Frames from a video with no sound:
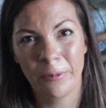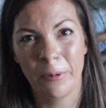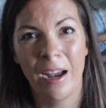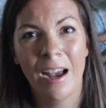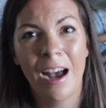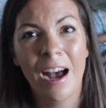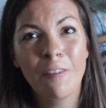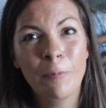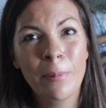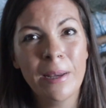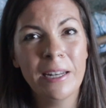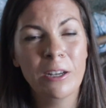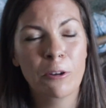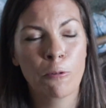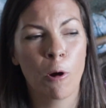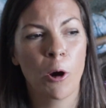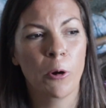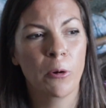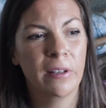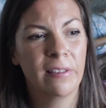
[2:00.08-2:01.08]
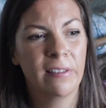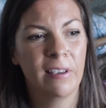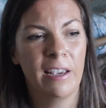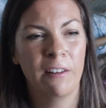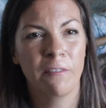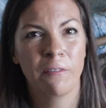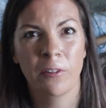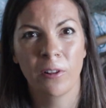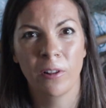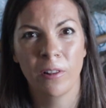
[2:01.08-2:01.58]
right, I've been in
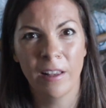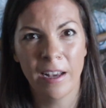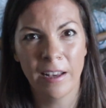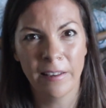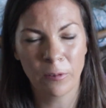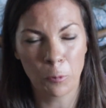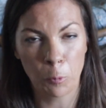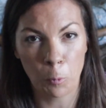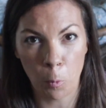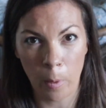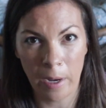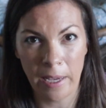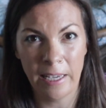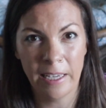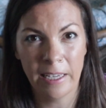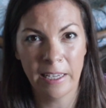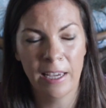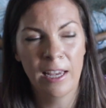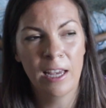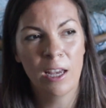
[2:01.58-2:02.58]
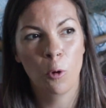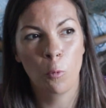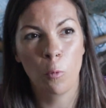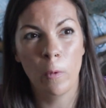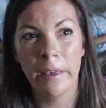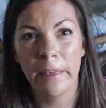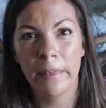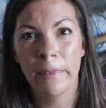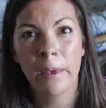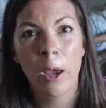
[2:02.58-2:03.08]
quarantine for the last week
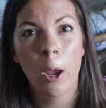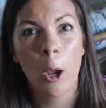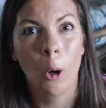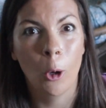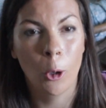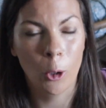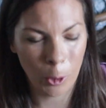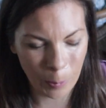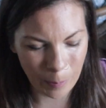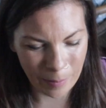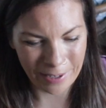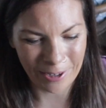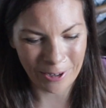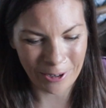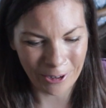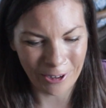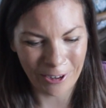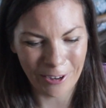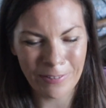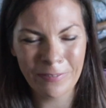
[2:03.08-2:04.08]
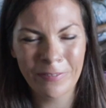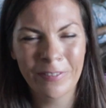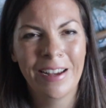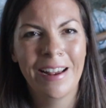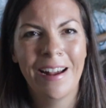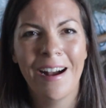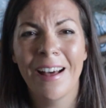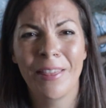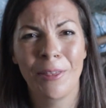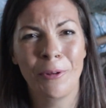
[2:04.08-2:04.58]
with whooping cough.
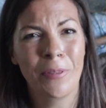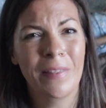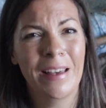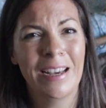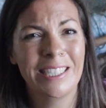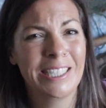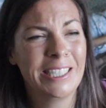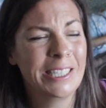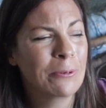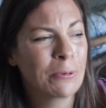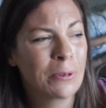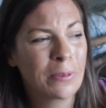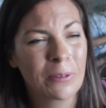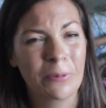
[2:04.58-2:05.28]
I thought that shit was